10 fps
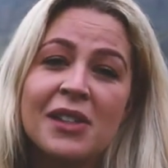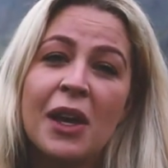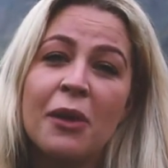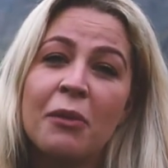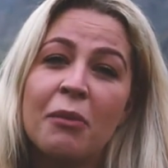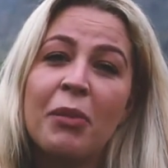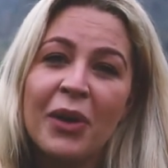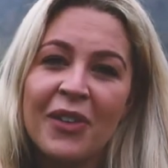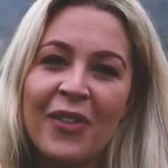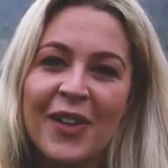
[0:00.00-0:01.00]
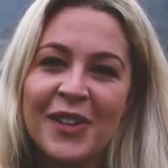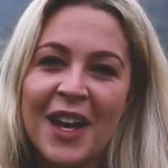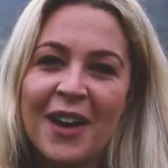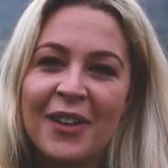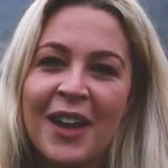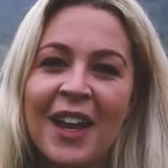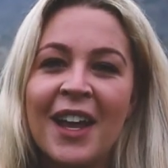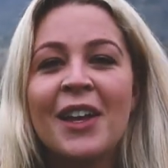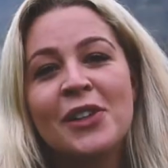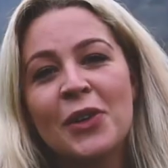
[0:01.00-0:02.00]
So put your phone down,
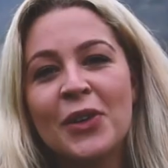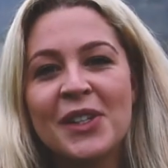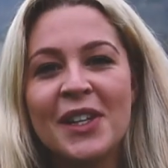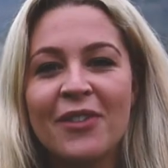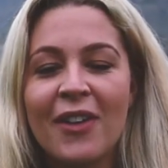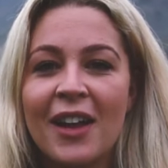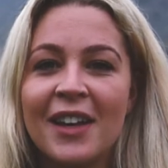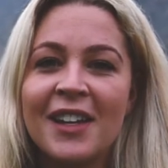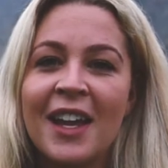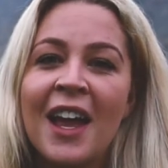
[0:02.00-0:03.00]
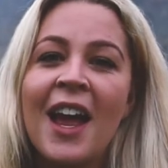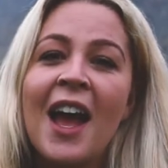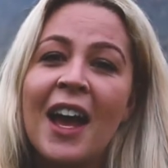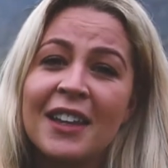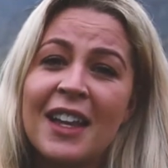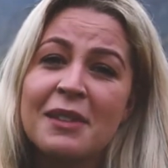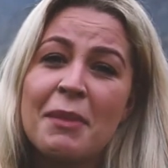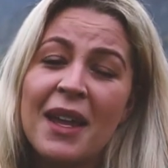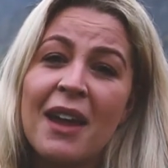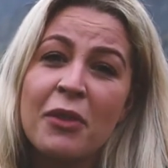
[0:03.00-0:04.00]
talk to your friend, and let's
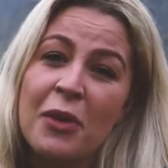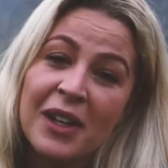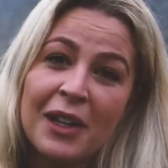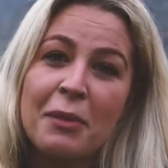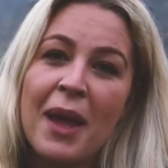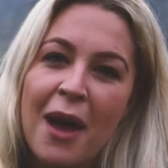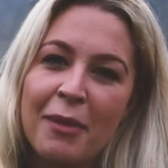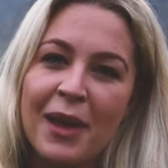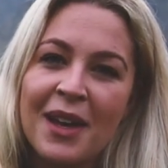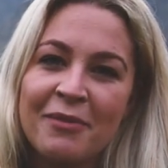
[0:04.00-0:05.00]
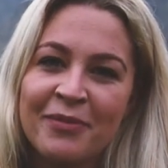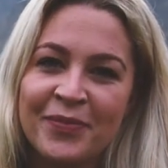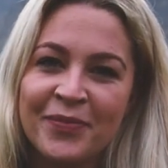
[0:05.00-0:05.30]
make everyone a little bit happier.